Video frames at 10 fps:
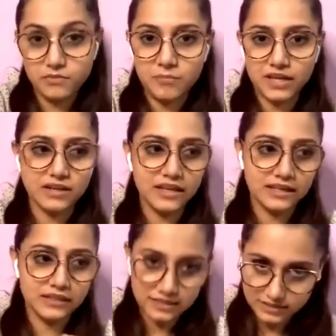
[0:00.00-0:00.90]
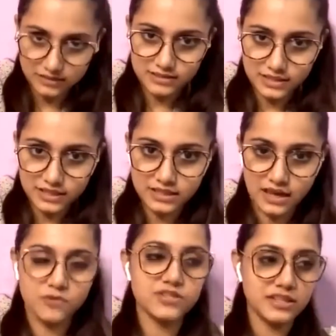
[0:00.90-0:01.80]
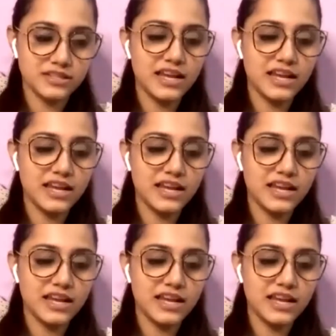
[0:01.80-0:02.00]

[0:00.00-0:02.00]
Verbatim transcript: coming in the uh, sixth house in the